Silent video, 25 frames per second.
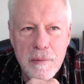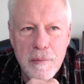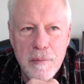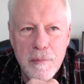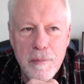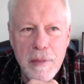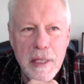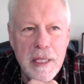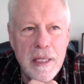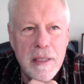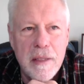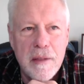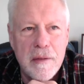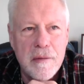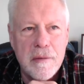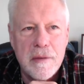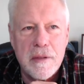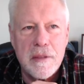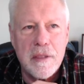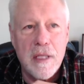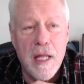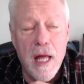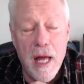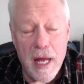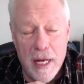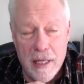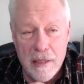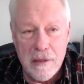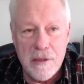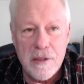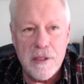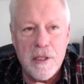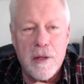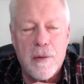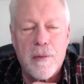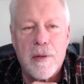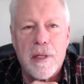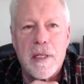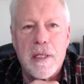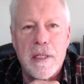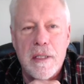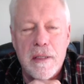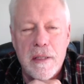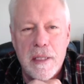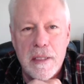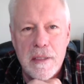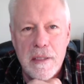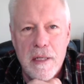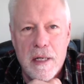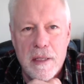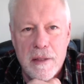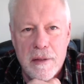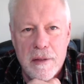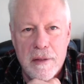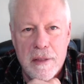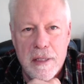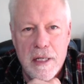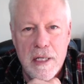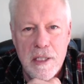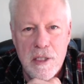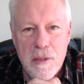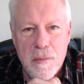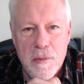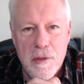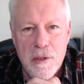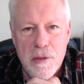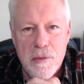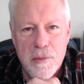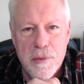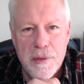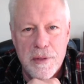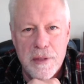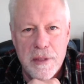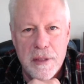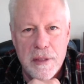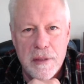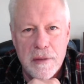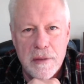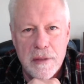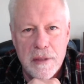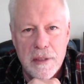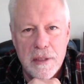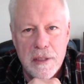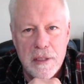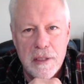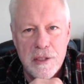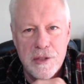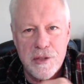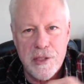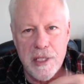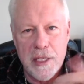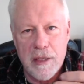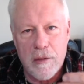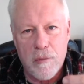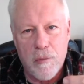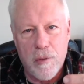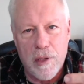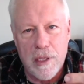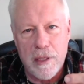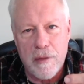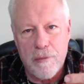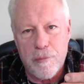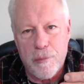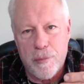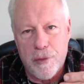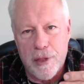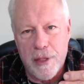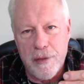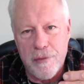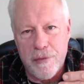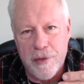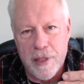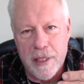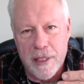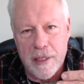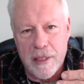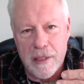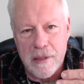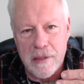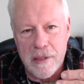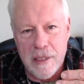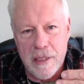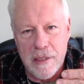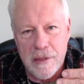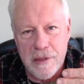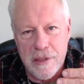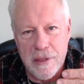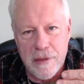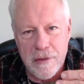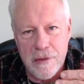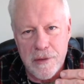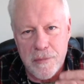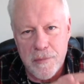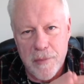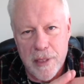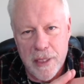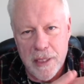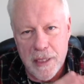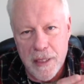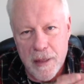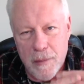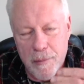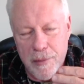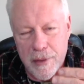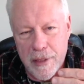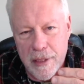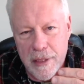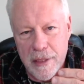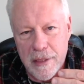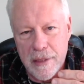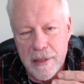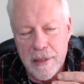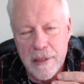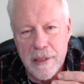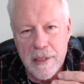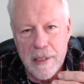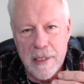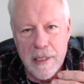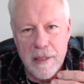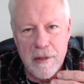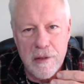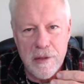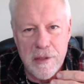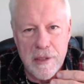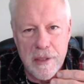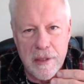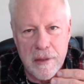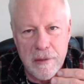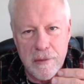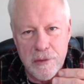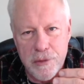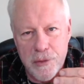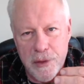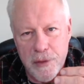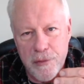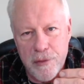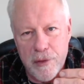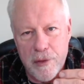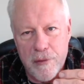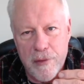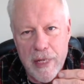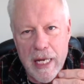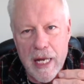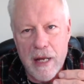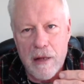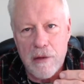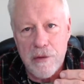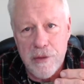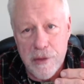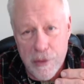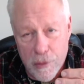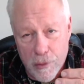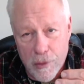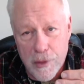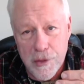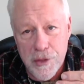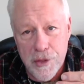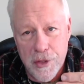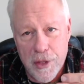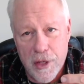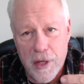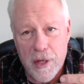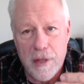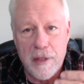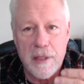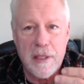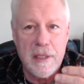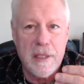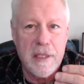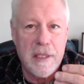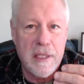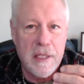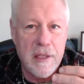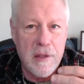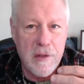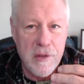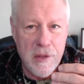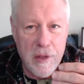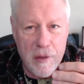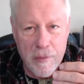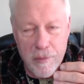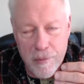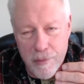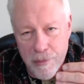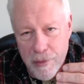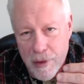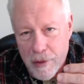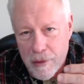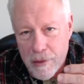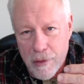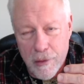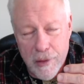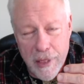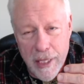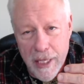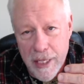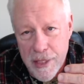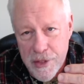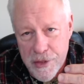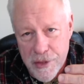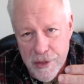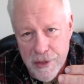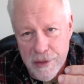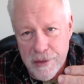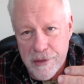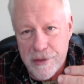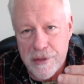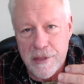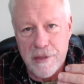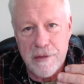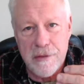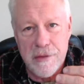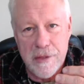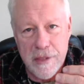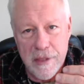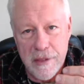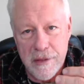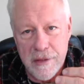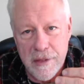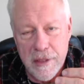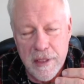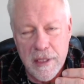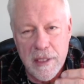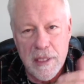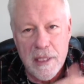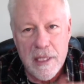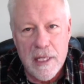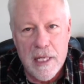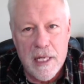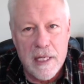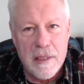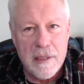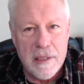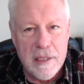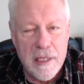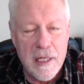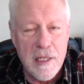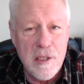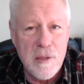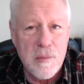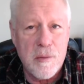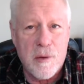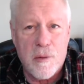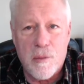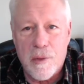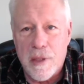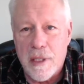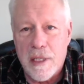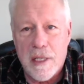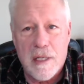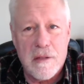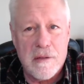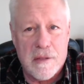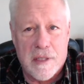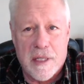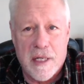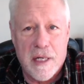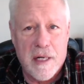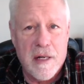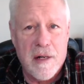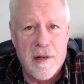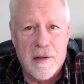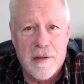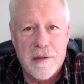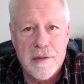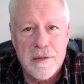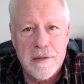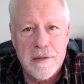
many clients go in and they talk to their customers with a standard 1F briefing that says, here's my company, here's the tree full of owls, the org chart, here's our locations, here's this, and the customer really doesn't care.